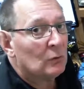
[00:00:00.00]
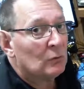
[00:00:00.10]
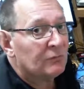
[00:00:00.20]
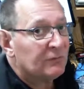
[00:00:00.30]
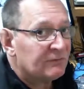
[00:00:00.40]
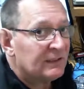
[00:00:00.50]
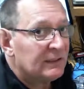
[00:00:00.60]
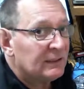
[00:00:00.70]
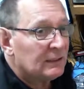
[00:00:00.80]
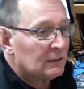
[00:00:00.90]

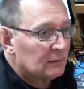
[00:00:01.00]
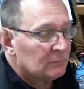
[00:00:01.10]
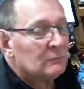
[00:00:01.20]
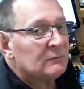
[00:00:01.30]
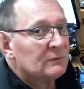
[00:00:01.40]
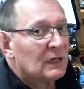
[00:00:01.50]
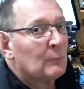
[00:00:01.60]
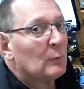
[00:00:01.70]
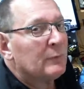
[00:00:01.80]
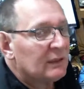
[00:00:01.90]
50
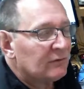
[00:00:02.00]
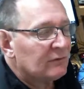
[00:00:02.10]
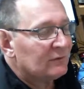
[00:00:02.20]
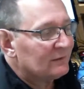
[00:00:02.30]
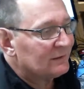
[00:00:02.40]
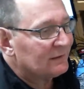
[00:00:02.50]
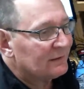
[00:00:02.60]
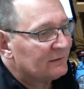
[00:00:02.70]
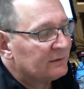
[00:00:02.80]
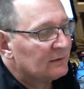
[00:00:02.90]
couple minutes
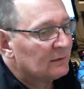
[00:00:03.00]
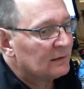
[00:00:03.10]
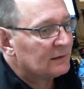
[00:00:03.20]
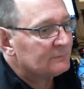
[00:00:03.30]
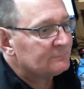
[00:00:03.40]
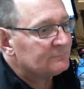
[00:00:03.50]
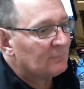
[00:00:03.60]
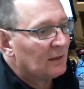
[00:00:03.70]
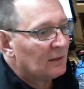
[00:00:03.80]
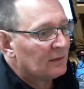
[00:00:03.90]
until
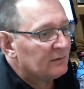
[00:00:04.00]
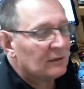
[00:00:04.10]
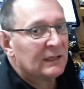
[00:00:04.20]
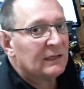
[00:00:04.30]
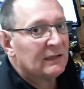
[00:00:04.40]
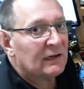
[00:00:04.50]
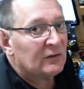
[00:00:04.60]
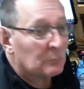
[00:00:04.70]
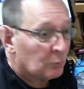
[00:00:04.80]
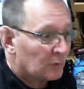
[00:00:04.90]
the antennas
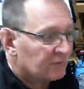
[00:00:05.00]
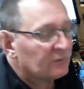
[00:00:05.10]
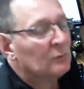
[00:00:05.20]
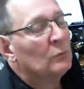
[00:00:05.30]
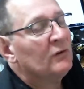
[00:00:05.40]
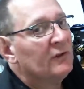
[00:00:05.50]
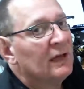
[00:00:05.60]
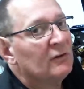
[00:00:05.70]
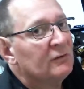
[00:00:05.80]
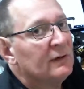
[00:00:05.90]
deploy so that we're
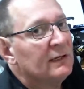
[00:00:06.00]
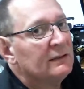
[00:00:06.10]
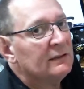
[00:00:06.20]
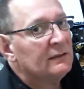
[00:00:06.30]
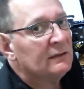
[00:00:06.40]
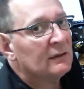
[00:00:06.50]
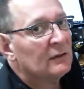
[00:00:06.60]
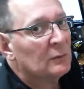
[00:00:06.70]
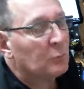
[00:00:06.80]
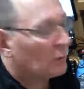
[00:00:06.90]
satisfied that our
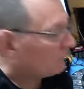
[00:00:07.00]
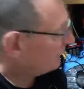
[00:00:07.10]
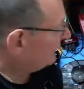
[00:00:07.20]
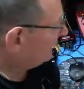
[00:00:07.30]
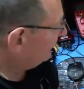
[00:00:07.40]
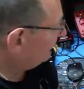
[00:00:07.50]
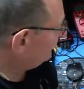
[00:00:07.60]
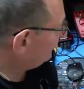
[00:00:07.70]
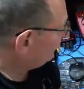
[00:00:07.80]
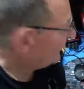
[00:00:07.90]
deployment
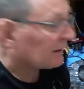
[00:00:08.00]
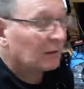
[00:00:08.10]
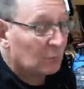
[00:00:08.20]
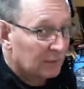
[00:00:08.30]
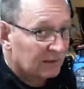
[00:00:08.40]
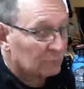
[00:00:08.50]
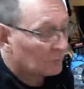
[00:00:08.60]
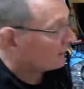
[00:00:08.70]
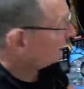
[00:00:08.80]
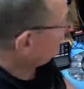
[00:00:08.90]
mechanism is working our way as well, and our